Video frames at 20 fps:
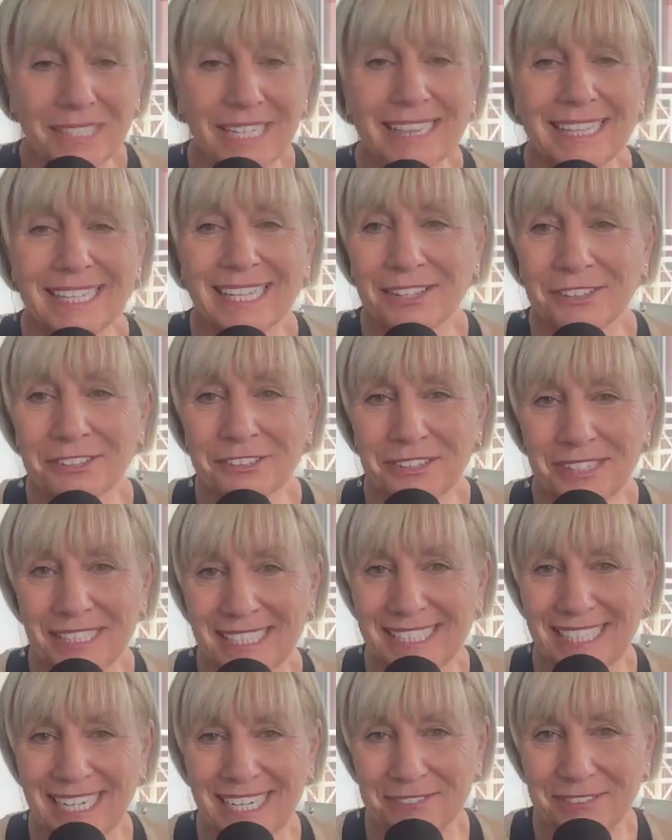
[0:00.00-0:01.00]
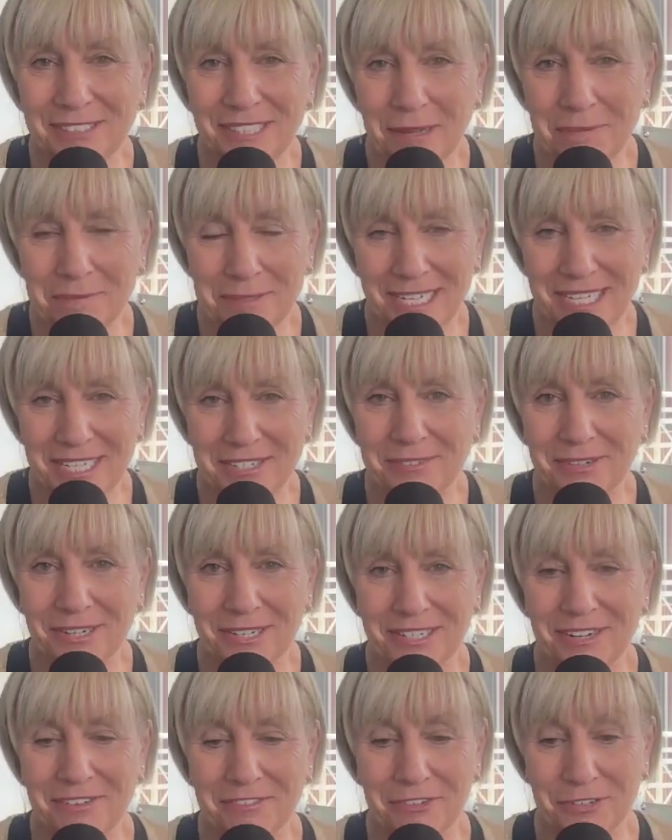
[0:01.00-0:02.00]
The other thing that I will update you
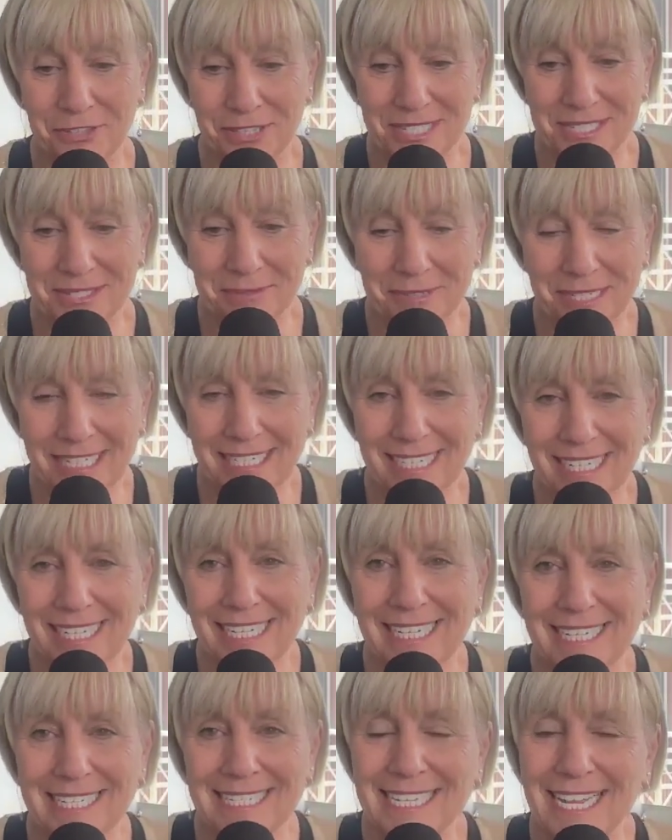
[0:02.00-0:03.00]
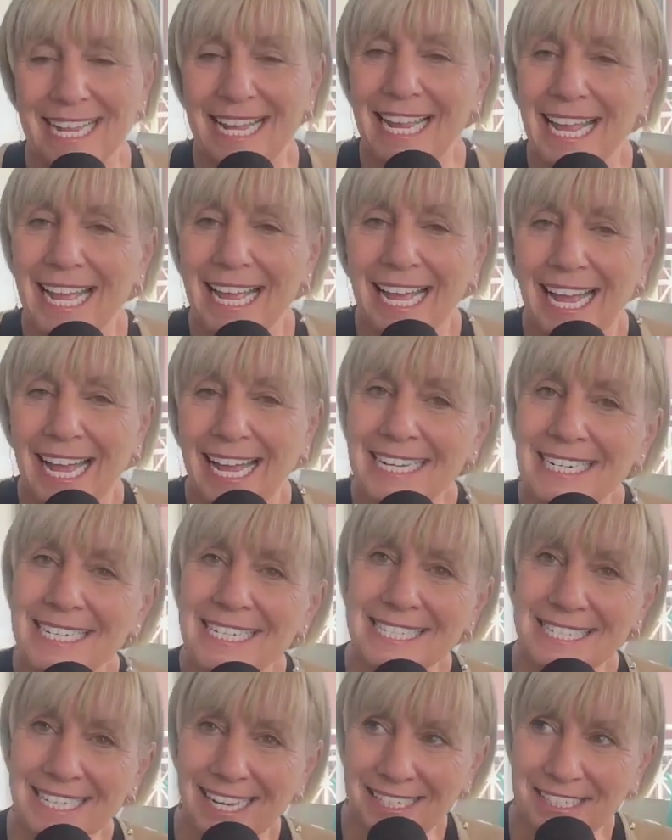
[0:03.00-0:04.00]
on for this week is I
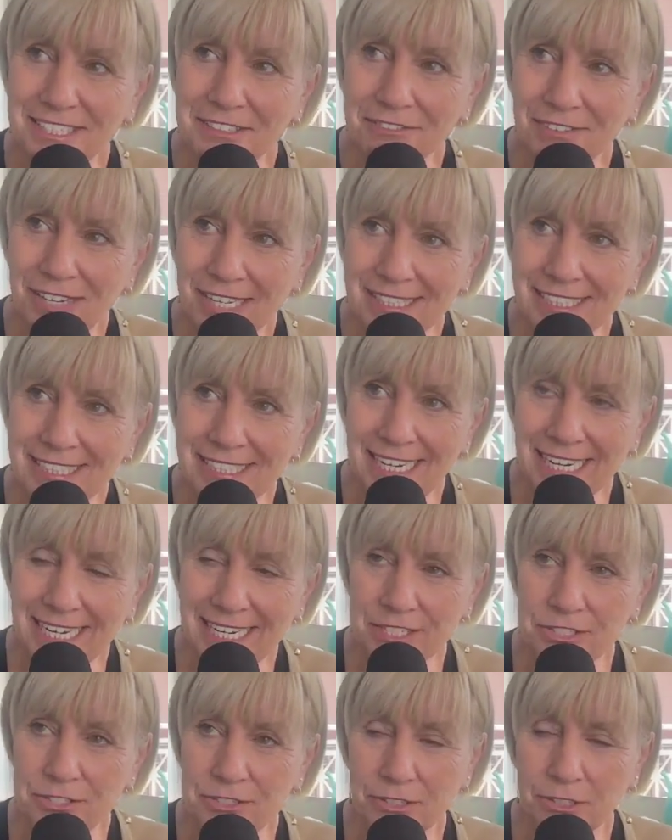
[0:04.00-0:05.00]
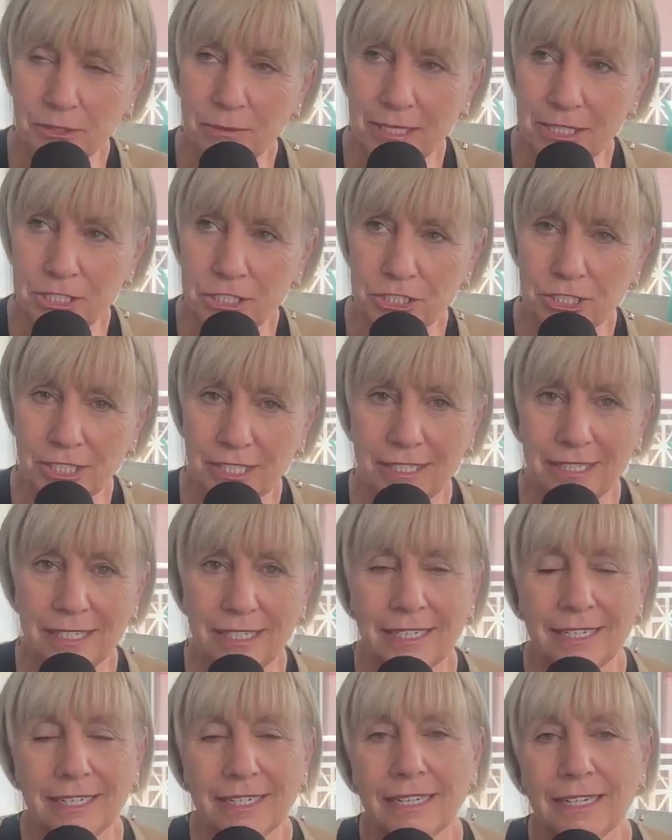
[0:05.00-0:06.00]
decided finally to answer the question,
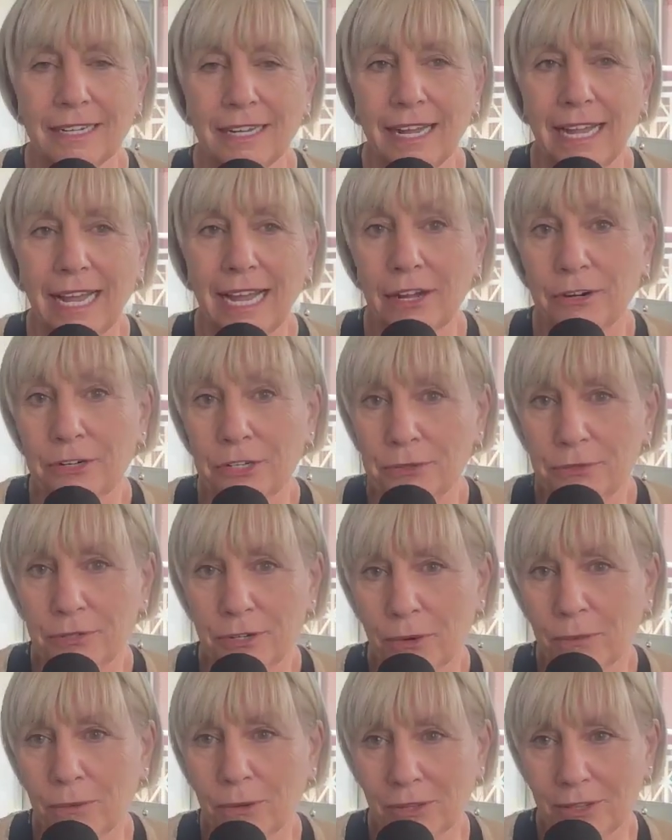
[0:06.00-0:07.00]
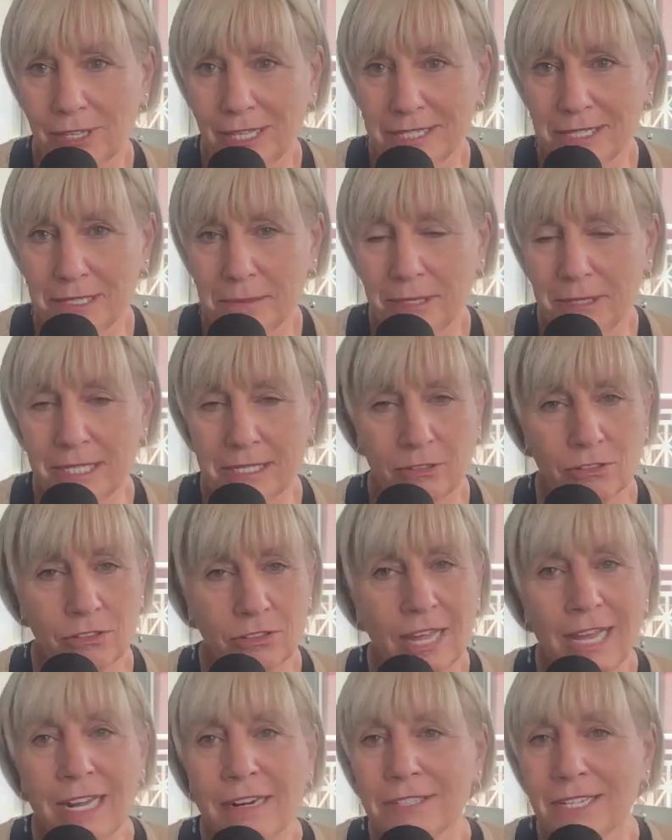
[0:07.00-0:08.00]
how do you know all this? Because a
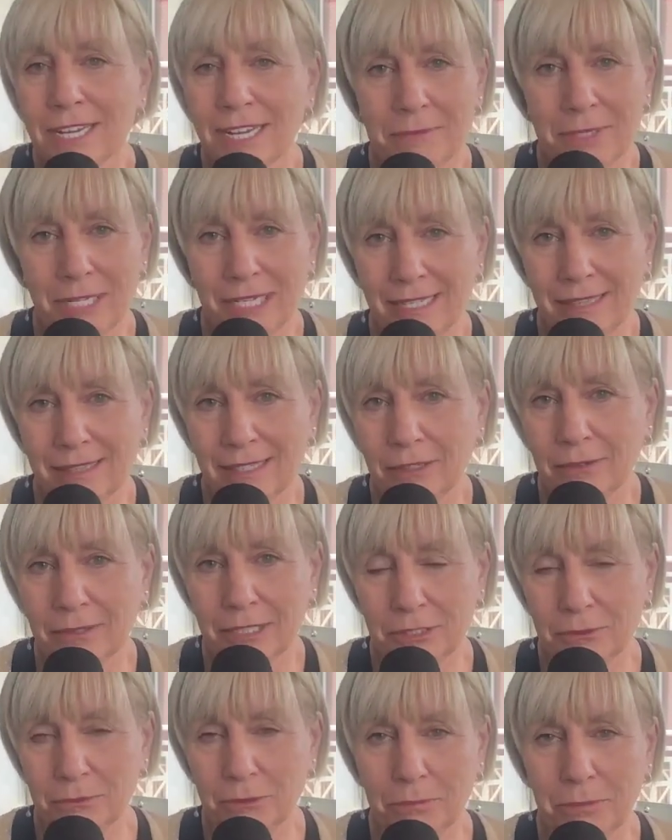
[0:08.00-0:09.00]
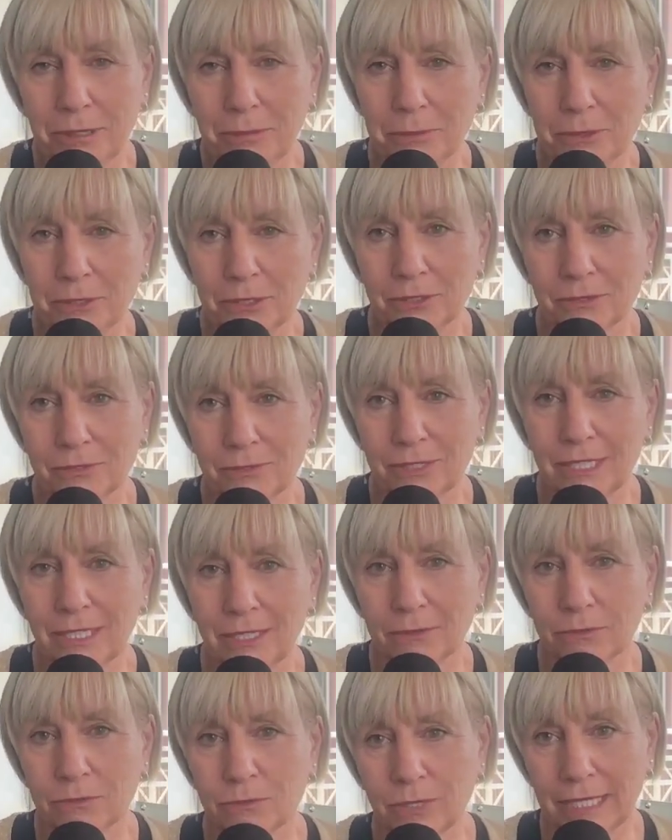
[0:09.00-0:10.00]
lot of times I get that question where people are, you
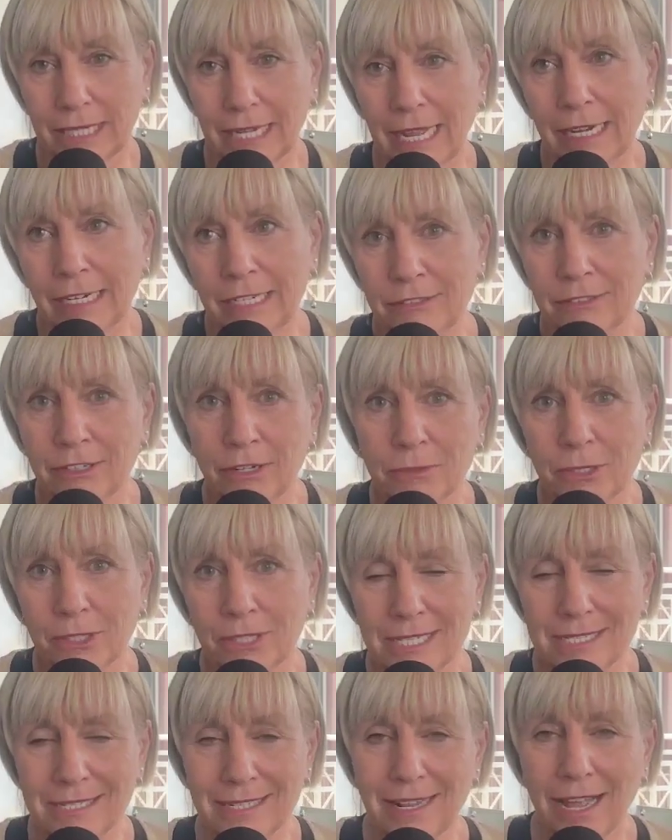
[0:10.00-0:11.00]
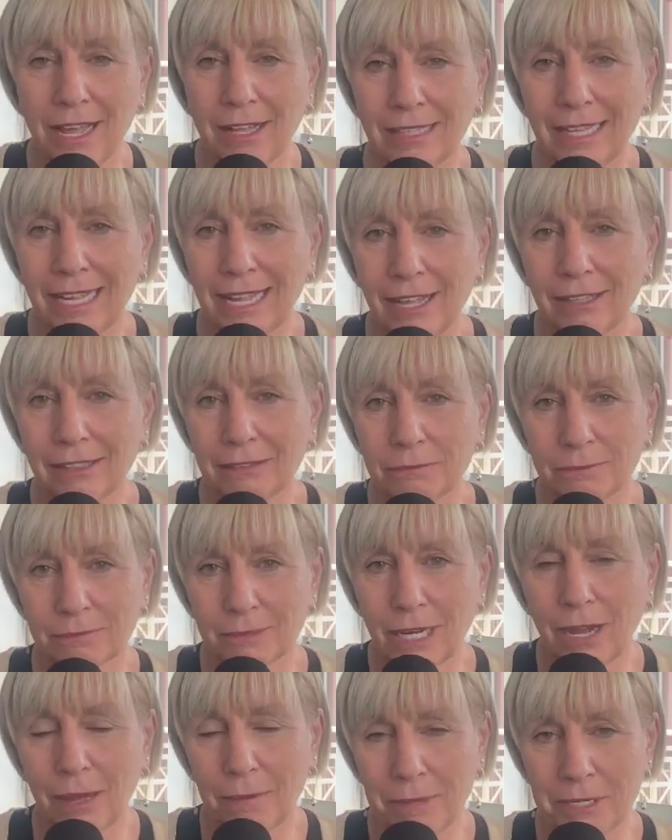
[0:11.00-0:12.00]
know, like, how do you know all this? And I'll, I'll
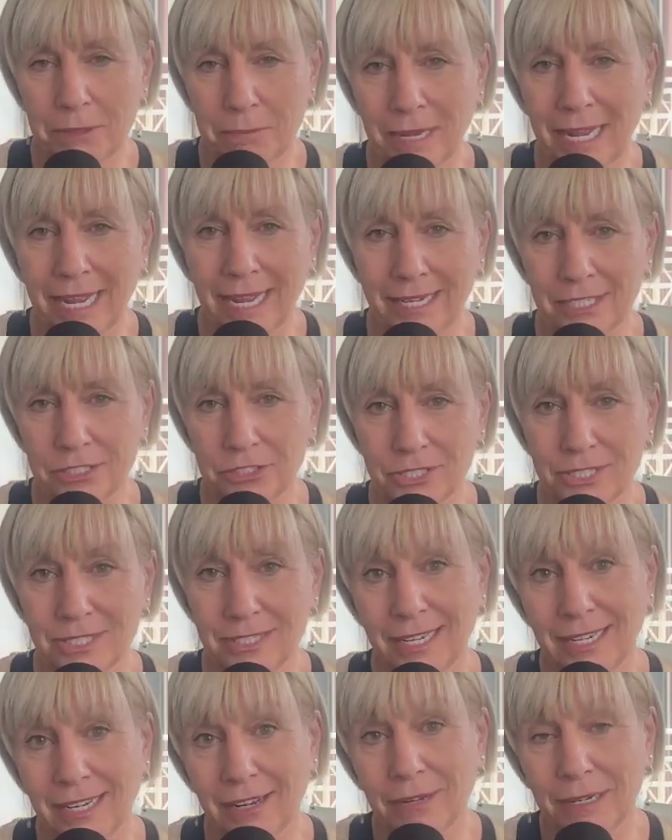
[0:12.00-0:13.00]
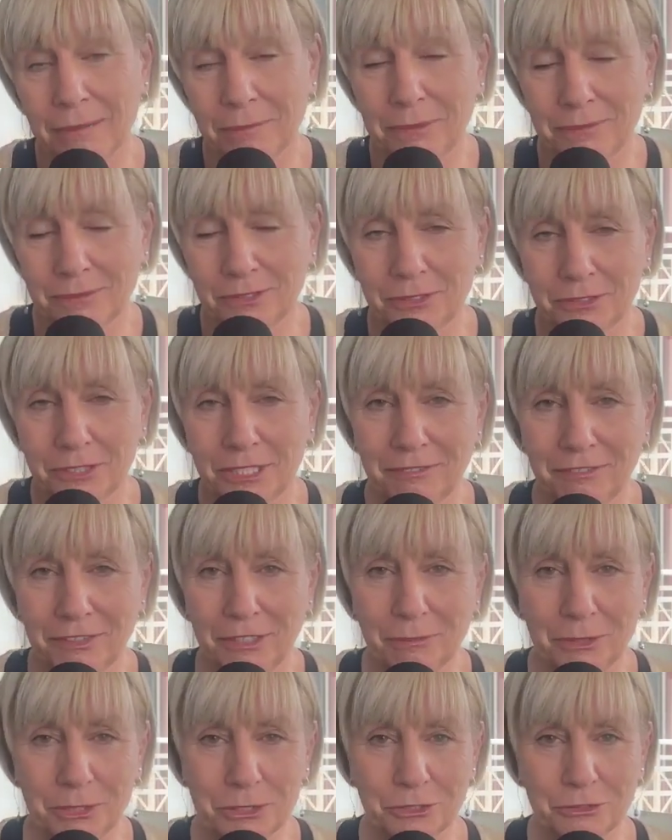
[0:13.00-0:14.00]
comment back and just say, oh, I do T V
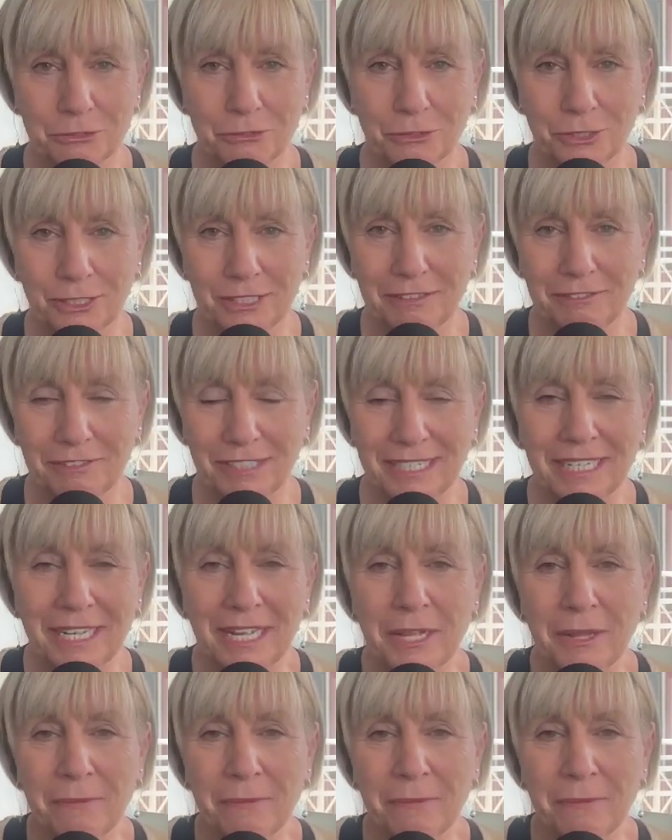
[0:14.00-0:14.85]
commercials for a living.